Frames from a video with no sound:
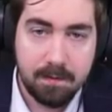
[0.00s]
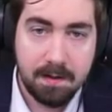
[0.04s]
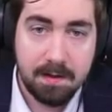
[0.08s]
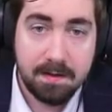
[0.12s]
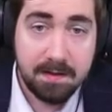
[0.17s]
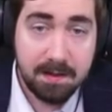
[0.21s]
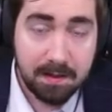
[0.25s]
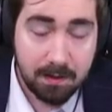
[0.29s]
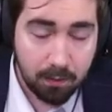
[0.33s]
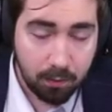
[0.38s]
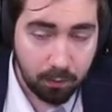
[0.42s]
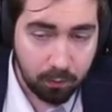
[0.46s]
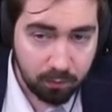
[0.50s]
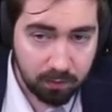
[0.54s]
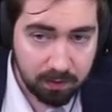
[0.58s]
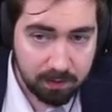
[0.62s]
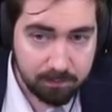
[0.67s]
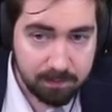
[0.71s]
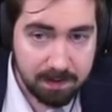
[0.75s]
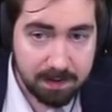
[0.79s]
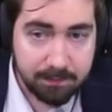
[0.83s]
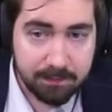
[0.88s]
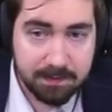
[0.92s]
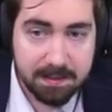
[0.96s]
the only
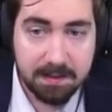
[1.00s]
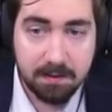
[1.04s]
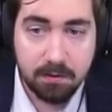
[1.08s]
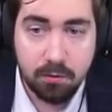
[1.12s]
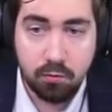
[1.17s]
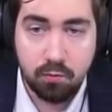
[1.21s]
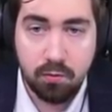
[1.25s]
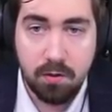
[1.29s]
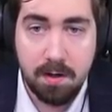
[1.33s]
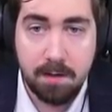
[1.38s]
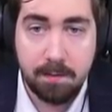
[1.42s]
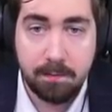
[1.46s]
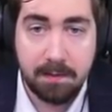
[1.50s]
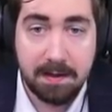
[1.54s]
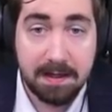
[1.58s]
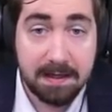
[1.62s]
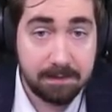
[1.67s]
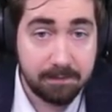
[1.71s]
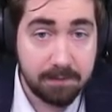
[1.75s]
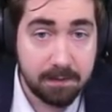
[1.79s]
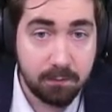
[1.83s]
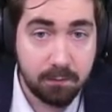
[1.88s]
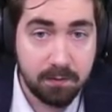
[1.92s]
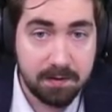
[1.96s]
map that I could drop,
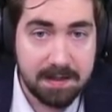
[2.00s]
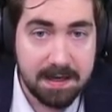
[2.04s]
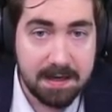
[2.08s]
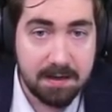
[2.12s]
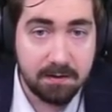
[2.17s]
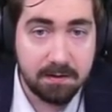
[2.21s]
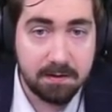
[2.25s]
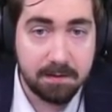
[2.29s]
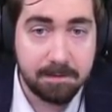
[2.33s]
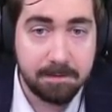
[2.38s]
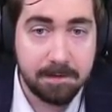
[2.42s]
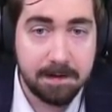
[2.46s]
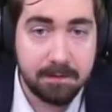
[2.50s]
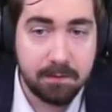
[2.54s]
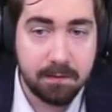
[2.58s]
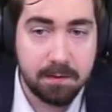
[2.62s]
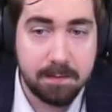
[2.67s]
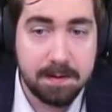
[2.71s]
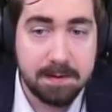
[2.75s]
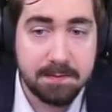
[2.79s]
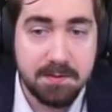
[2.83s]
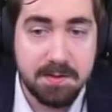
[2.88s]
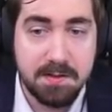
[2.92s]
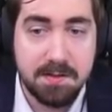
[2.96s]
even without the favorite
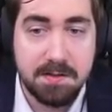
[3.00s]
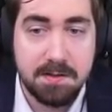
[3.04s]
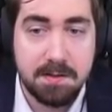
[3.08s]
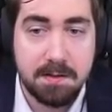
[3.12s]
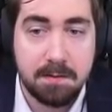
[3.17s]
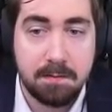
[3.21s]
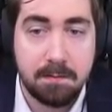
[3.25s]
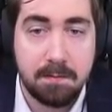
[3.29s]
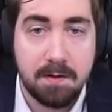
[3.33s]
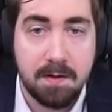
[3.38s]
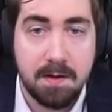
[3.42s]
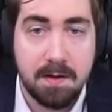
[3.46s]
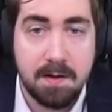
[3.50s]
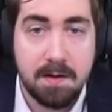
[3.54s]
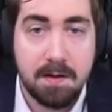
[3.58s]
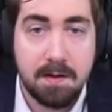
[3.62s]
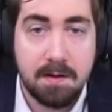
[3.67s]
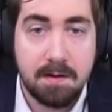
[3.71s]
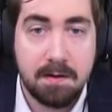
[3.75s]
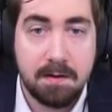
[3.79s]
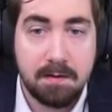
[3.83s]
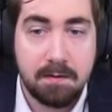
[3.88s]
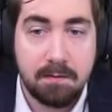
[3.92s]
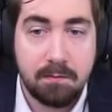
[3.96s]
map system,
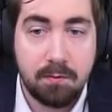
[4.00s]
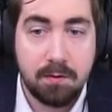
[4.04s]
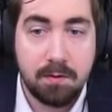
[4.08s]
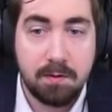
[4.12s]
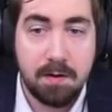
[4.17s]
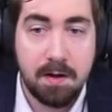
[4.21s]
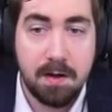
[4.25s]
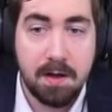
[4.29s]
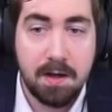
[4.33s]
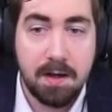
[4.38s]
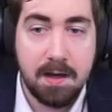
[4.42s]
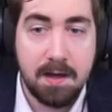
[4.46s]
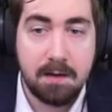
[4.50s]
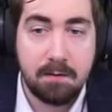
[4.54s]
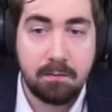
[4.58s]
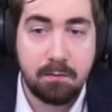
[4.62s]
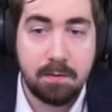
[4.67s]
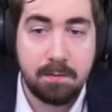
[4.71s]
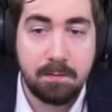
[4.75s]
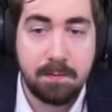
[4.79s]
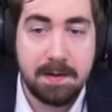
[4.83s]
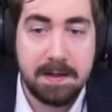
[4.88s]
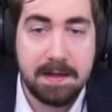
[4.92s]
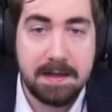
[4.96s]

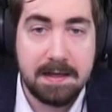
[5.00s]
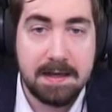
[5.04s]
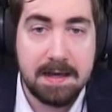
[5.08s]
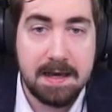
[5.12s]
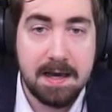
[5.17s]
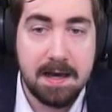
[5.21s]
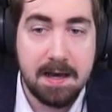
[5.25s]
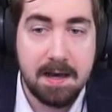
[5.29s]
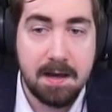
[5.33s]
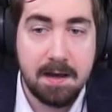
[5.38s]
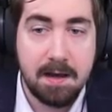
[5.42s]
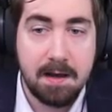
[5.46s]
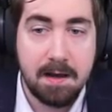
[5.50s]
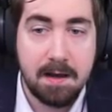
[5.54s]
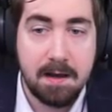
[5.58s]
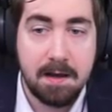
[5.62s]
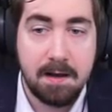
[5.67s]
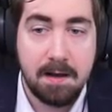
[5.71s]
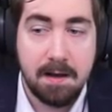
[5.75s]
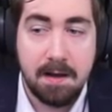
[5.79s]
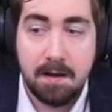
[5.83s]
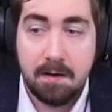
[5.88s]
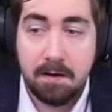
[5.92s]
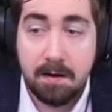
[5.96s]
would be,
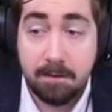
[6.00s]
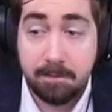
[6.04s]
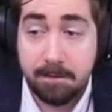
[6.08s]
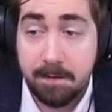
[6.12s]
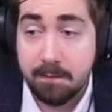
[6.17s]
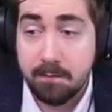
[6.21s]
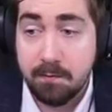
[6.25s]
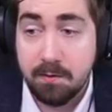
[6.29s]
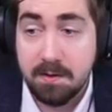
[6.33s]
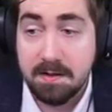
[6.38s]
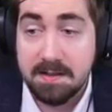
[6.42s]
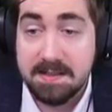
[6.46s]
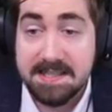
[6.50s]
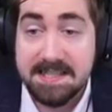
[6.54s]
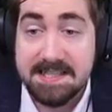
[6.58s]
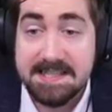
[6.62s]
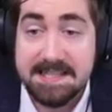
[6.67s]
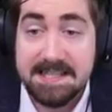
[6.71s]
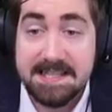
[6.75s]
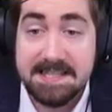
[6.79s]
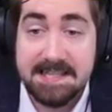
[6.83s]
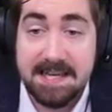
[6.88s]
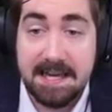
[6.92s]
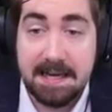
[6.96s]
if I'm doing
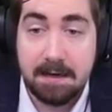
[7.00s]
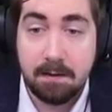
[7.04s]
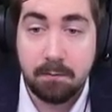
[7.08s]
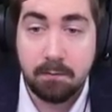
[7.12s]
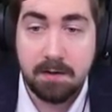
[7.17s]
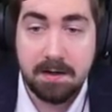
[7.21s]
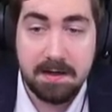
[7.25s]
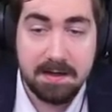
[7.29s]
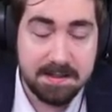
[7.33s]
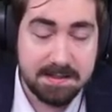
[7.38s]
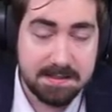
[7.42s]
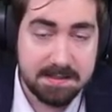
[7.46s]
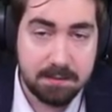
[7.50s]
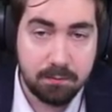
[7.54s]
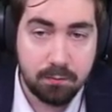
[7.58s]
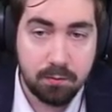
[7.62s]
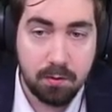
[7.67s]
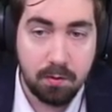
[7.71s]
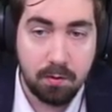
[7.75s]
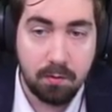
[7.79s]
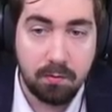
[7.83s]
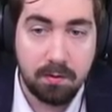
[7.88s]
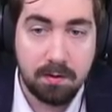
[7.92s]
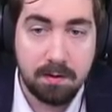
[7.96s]
16s anywhere else, it would
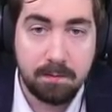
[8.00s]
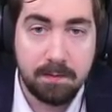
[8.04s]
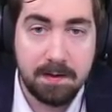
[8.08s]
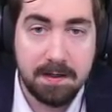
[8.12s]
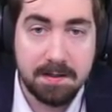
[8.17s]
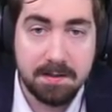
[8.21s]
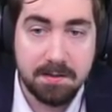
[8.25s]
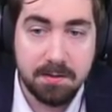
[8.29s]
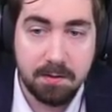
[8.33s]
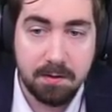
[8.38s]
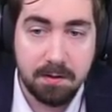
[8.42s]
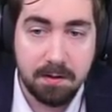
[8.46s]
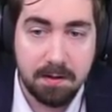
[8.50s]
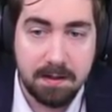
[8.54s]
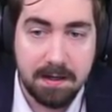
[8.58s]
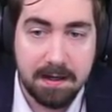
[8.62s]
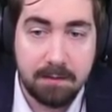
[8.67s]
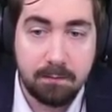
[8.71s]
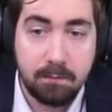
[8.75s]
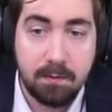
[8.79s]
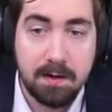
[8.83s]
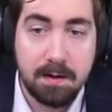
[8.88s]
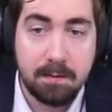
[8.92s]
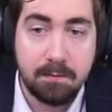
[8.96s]
only be Atoll.
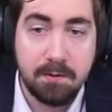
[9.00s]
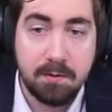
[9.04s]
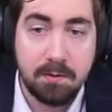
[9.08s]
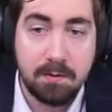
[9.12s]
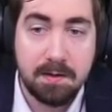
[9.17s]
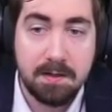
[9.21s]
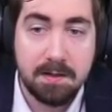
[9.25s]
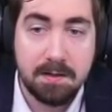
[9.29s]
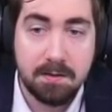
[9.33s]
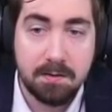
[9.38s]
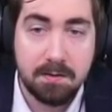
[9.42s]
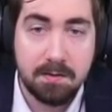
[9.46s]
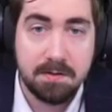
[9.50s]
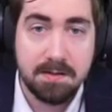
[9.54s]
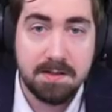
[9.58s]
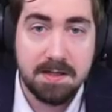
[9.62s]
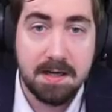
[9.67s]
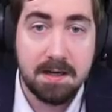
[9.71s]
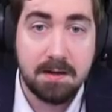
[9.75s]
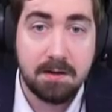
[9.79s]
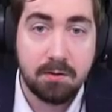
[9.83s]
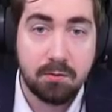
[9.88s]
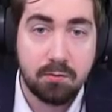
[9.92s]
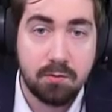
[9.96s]
And when I'm doing Atolls,
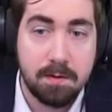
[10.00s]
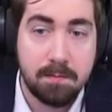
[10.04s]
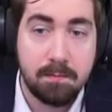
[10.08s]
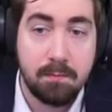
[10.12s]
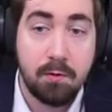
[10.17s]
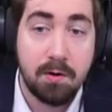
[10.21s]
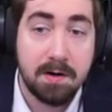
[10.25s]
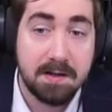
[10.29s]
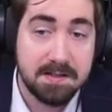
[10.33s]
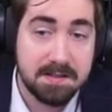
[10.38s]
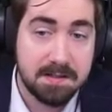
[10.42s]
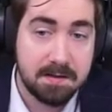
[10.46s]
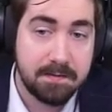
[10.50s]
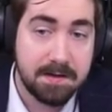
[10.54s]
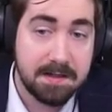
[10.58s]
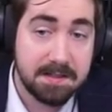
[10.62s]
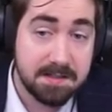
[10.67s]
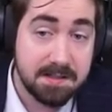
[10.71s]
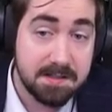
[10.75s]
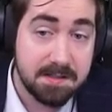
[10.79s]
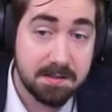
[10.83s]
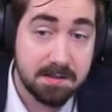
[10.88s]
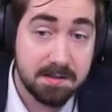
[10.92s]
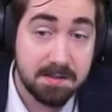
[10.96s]
I could drop more
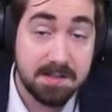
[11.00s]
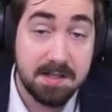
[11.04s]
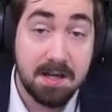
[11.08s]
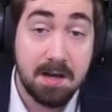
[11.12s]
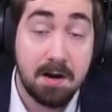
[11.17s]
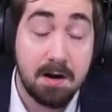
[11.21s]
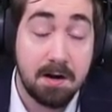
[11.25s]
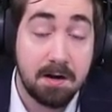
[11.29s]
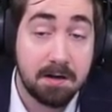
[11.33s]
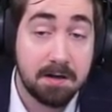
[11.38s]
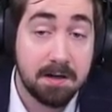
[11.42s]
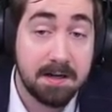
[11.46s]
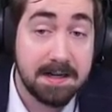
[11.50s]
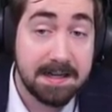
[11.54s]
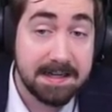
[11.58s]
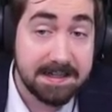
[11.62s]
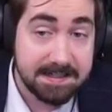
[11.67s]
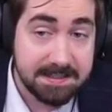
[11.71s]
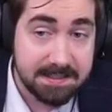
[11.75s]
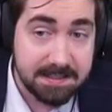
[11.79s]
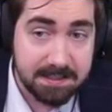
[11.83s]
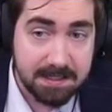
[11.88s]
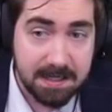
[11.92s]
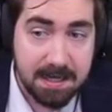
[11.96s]
excavations because they are
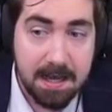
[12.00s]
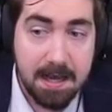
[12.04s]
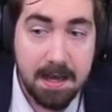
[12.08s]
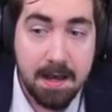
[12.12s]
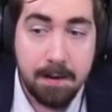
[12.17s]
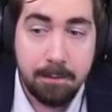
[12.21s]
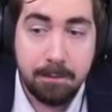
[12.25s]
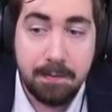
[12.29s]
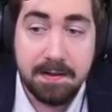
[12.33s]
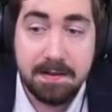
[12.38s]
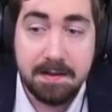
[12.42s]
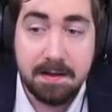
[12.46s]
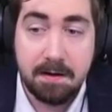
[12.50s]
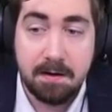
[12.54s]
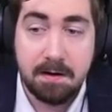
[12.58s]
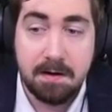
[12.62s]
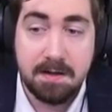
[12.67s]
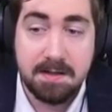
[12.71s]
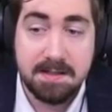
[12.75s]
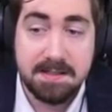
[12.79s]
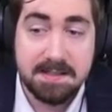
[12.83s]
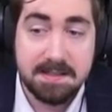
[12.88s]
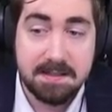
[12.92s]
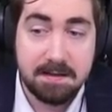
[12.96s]
connected. But there
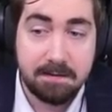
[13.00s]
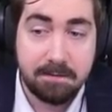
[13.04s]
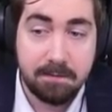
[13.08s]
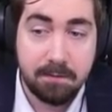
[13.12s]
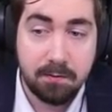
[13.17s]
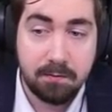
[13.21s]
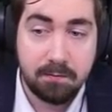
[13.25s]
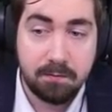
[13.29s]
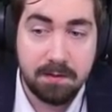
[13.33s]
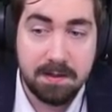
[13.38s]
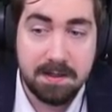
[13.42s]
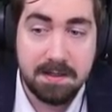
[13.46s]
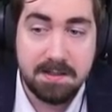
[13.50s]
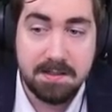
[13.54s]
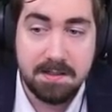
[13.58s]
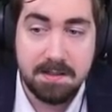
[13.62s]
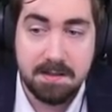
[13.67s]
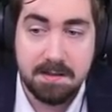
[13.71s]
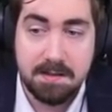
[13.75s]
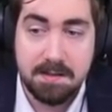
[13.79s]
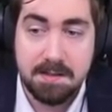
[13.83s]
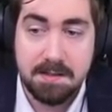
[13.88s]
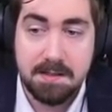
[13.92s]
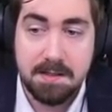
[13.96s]
are several
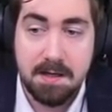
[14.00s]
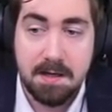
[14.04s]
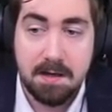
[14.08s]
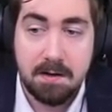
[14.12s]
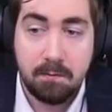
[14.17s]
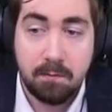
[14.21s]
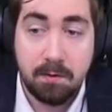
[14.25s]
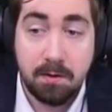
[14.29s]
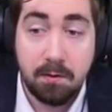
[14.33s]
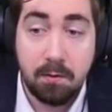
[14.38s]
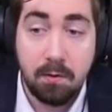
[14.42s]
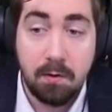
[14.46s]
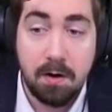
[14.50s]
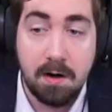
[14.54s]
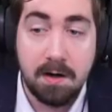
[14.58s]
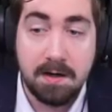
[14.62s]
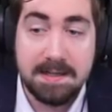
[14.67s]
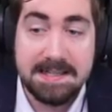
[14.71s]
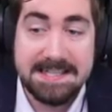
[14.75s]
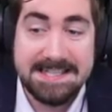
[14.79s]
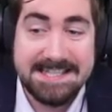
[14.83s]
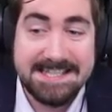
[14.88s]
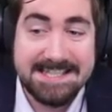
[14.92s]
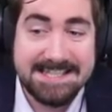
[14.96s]
regions where you aren't
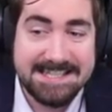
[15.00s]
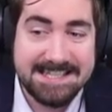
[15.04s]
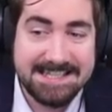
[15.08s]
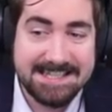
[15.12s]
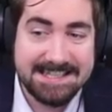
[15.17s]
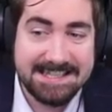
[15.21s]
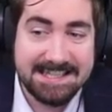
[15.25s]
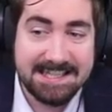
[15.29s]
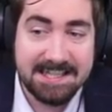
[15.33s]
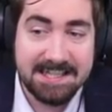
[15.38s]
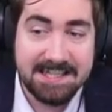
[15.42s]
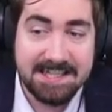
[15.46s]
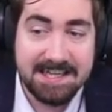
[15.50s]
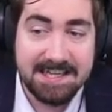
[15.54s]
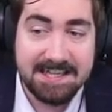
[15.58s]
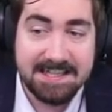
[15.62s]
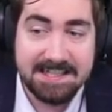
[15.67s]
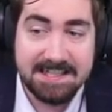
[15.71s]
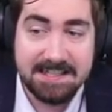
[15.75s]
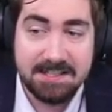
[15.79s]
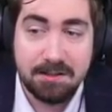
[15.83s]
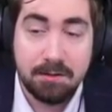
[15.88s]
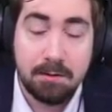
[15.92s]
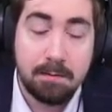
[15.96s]
necessarily
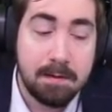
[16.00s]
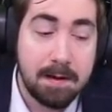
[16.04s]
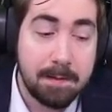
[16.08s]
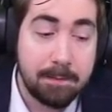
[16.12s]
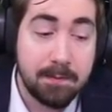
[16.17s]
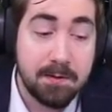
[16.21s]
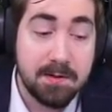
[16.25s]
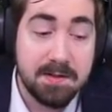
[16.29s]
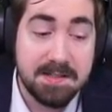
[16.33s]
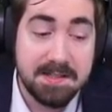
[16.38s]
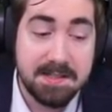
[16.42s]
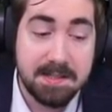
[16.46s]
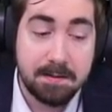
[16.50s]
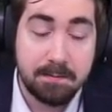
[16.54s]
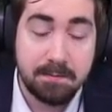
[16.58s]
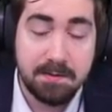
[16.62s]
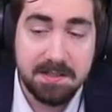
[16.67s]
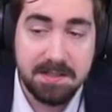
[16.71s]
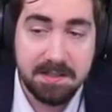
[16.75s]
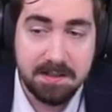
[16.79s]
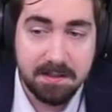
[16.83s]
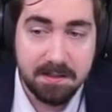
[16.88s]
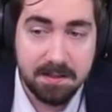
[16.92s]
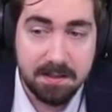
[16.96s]
connected to a map of the same
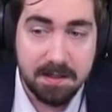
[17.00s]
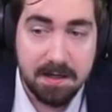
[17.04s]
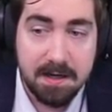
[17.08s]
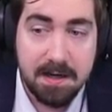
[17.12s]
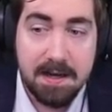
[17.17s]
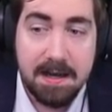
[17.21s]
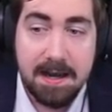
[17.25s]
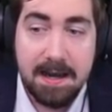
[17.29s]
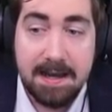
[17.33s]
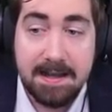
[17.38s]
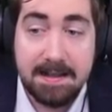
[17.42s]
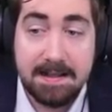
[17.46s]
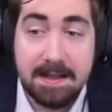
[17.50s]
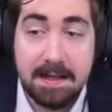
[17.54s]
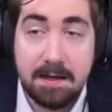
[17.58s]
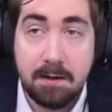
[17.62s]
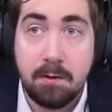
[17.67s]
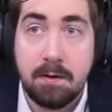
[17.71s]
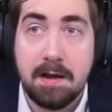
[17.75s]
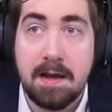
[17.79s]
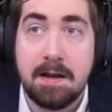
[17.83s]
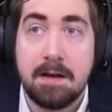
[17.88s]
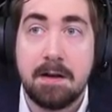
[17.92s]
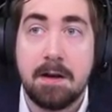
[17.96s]
tier, and then
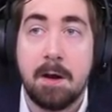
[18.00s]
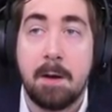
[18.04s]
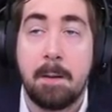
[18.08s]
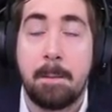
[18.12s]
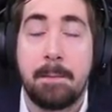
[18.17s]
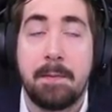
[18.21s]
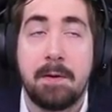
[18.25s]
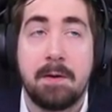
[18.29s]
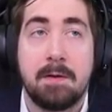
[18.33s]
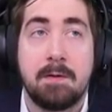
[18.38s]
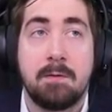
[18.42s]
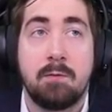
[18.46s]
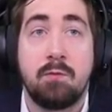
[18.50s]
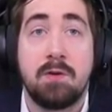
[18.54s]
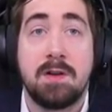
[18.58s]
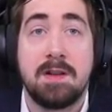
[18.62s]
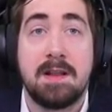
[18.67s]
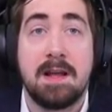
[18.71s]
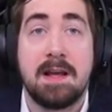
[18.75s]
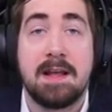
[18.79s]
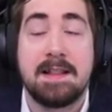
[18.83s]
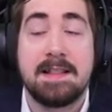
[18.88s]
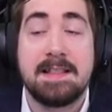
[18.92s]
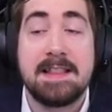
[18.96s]
you end up with
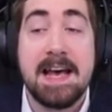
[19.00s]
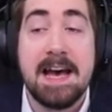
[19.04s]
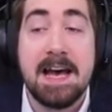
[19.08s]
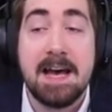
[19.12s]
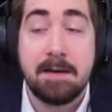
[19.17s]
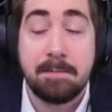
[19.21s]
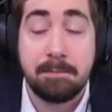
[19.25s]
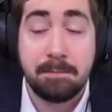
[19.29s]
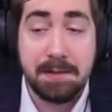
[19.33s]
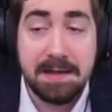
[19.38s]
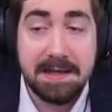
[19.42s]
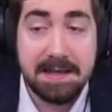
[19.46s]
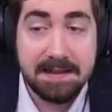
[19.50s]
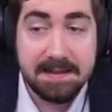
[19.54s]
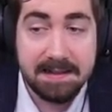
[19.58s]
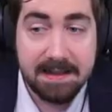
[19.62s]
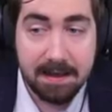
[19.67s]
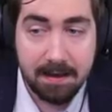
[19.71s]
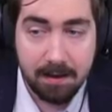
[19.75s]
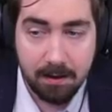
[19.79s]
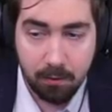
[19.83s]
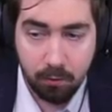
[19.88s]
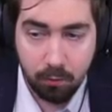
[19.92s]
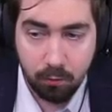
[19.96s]
that being
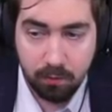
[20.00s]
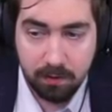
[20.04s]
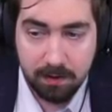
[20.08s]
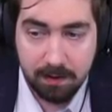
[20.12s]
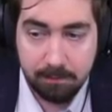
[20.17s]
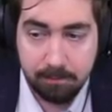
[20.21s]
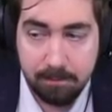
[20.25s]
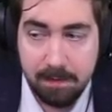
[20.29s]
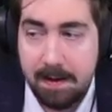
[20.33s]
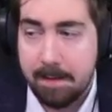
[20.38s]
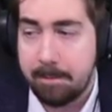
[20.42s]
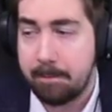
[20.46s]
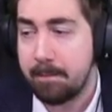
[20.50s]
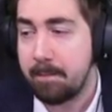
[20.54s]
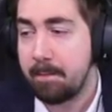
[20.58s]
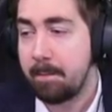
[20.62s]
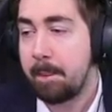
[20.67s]
the only map.